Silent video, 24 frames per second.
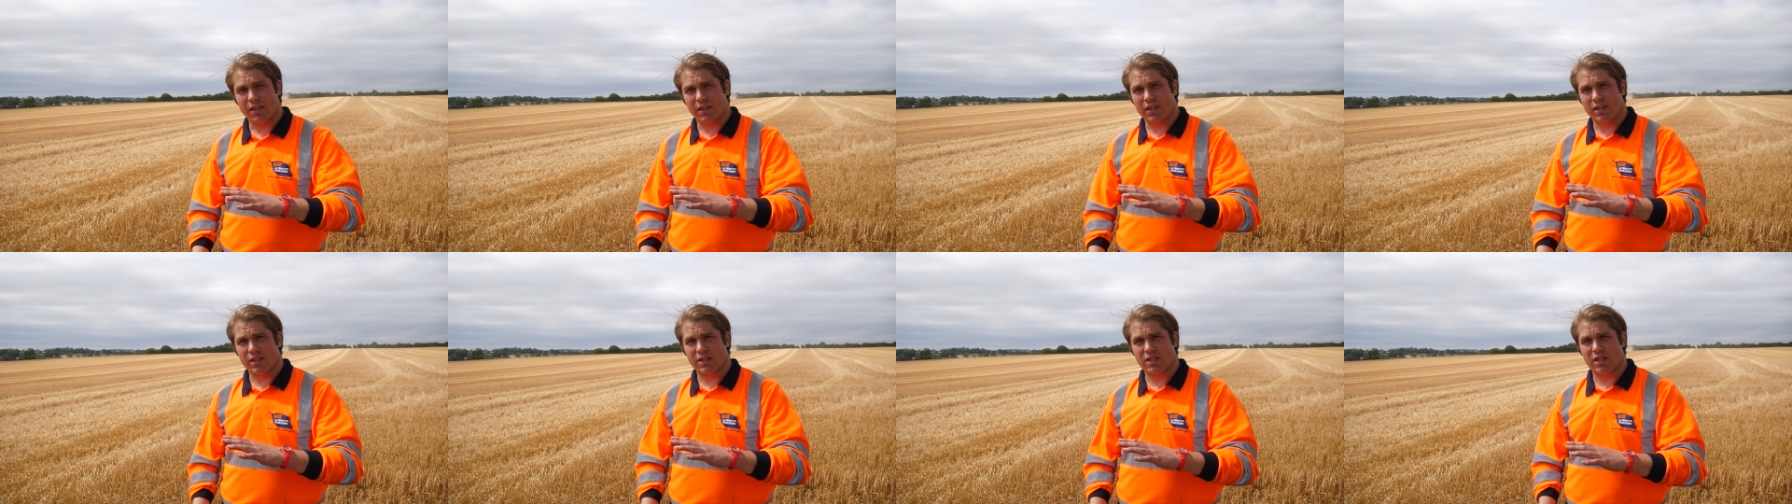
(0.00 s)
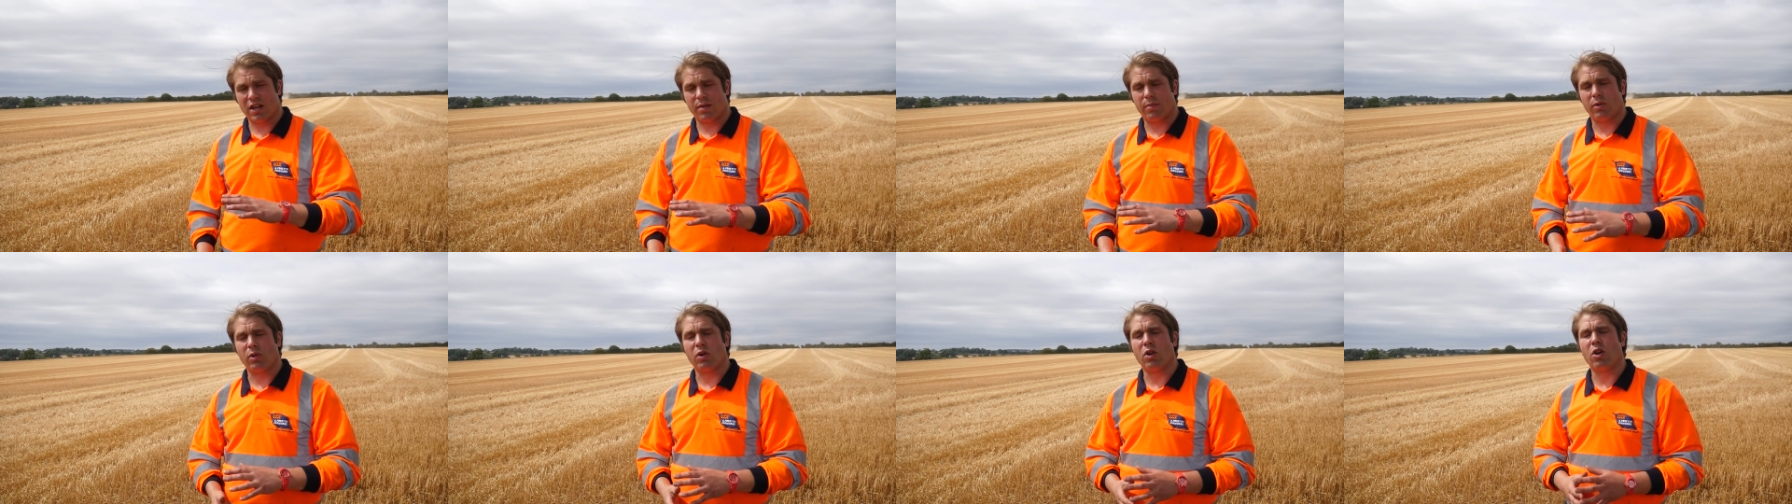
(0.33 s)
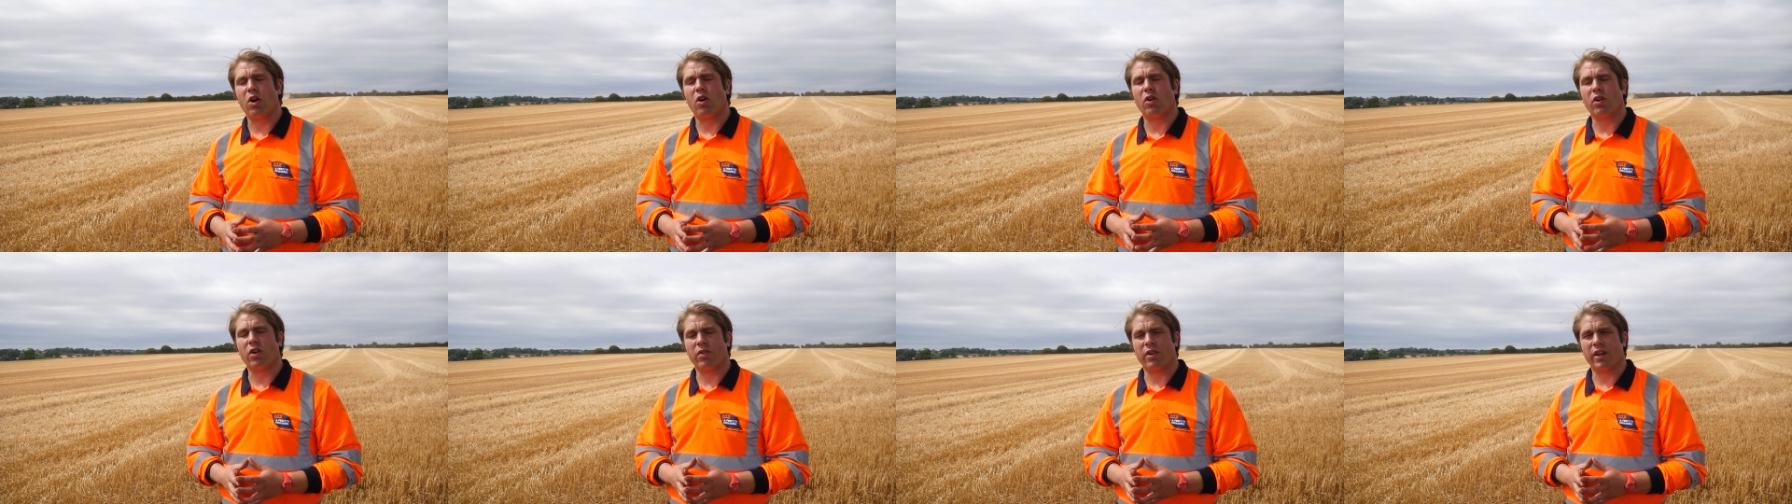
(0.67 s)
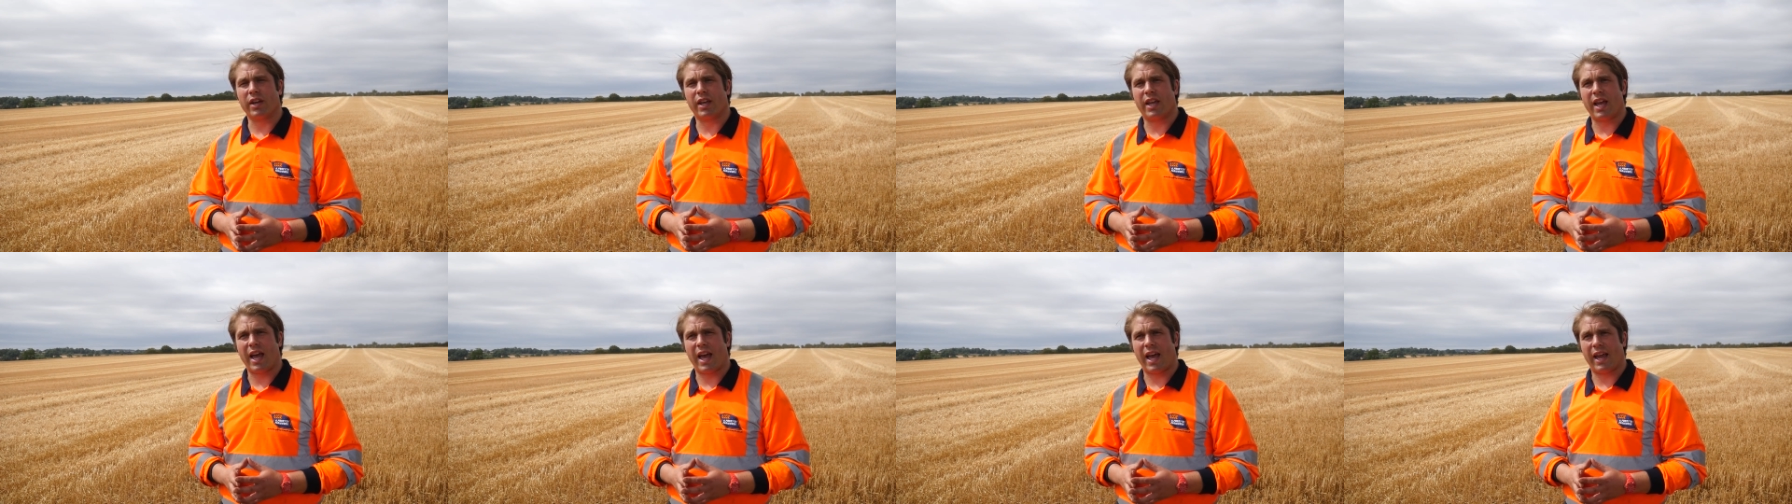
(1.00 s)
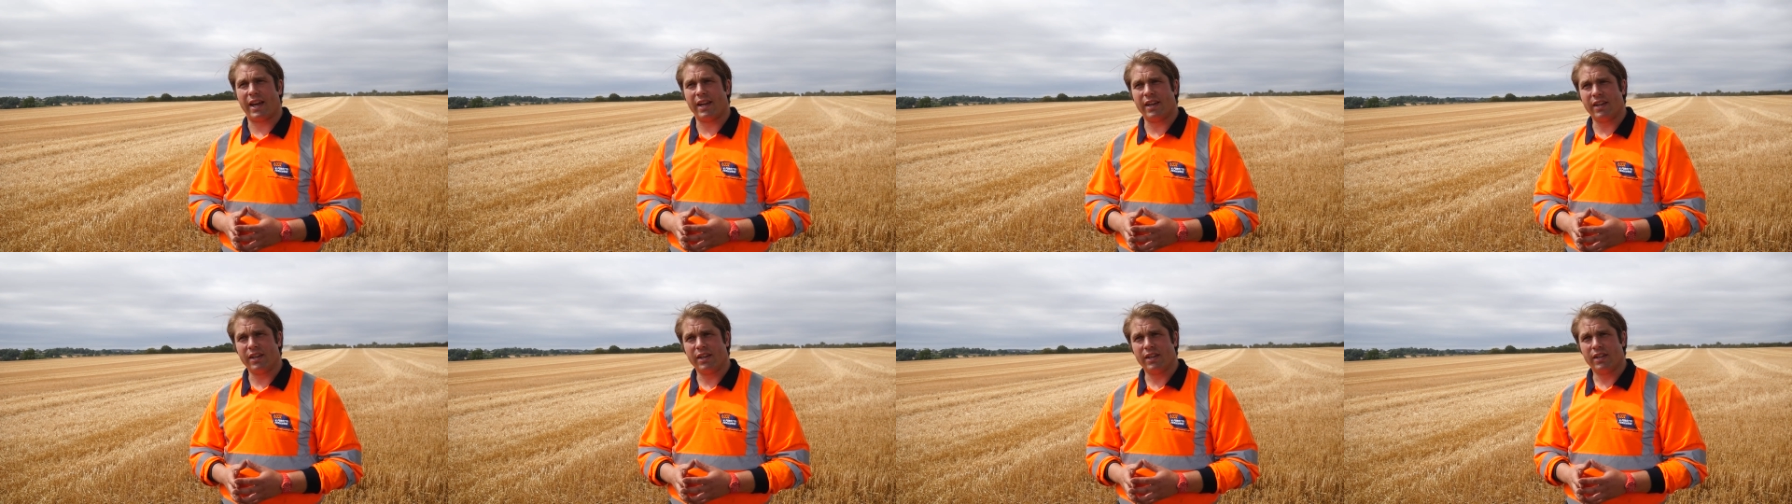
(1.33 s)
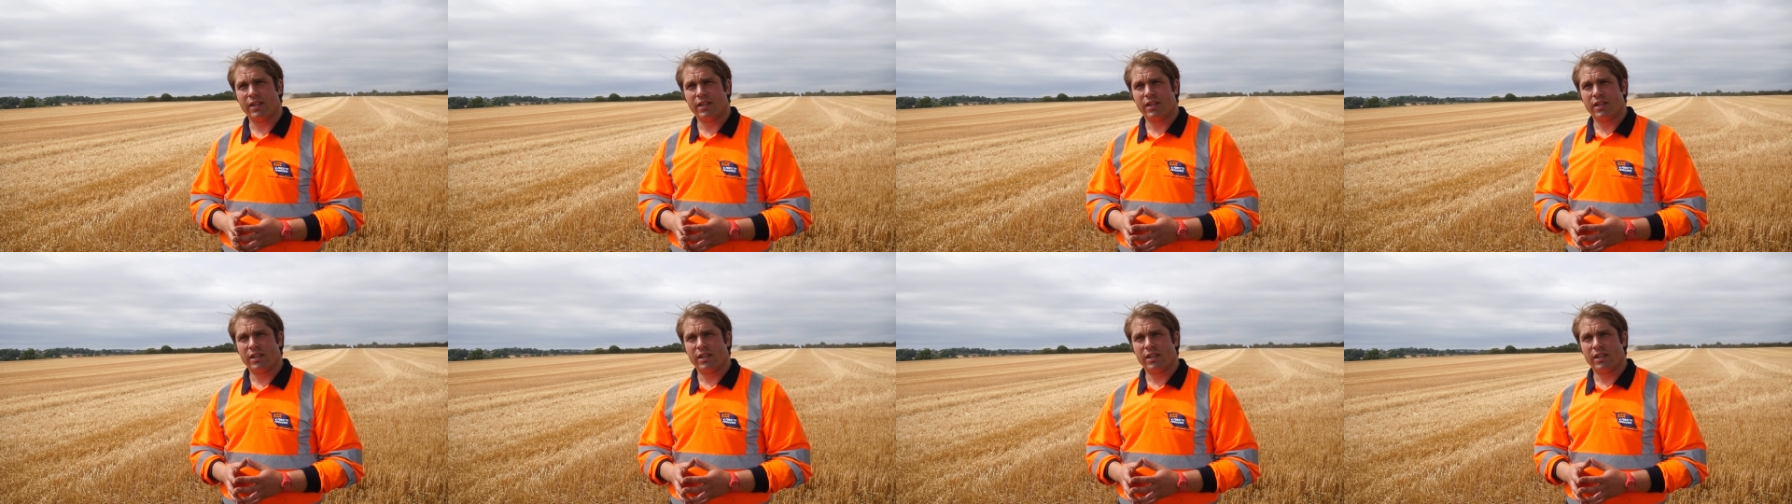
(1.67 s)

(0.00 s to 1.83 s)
the stubble longer again,